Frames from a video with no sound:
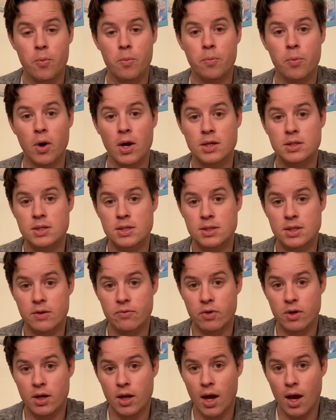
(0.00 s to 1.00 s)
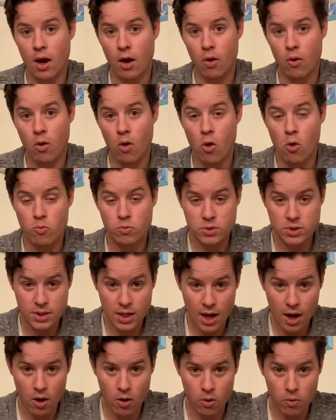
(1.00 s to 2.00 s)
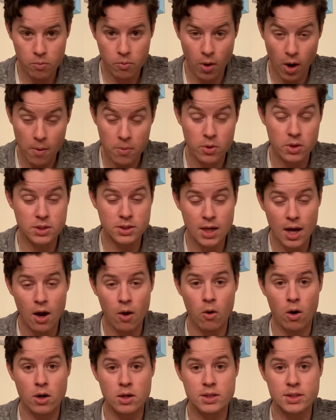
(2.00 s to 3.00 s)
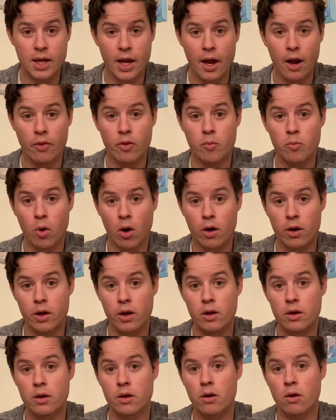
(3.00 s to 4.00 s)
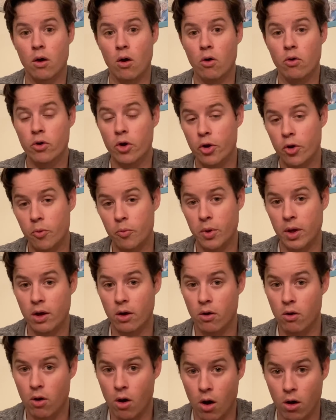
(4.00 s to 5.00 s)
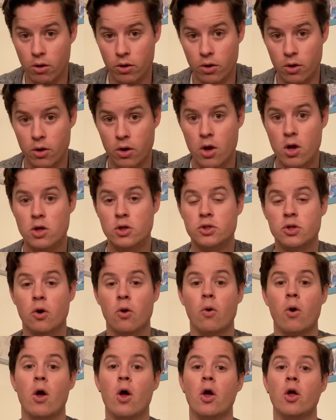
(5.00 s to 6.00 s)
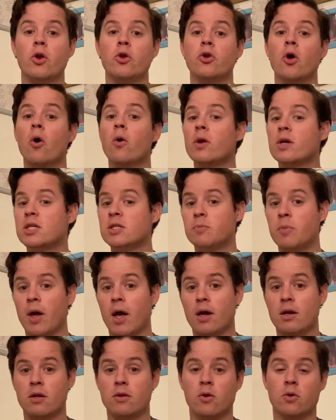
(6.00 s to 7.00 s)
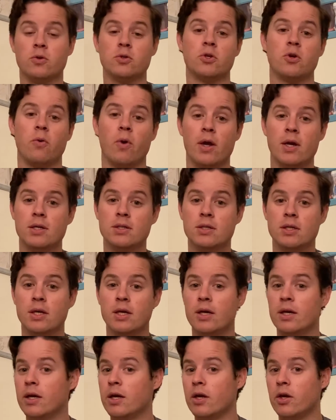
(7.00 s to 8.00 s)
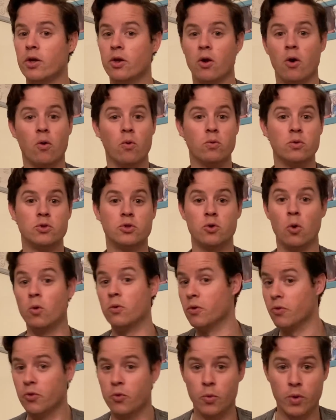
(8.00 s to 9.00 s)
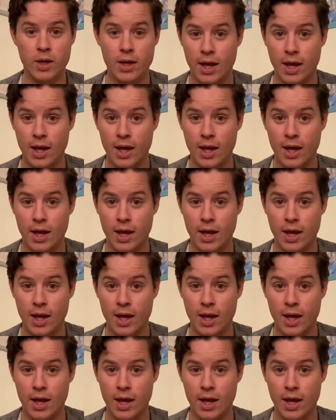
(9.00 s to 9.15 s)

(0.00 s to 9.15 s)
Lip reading: places even now, homes now, properties now are staying on the market a little bit longer. So don't expect those crazy, sold in 3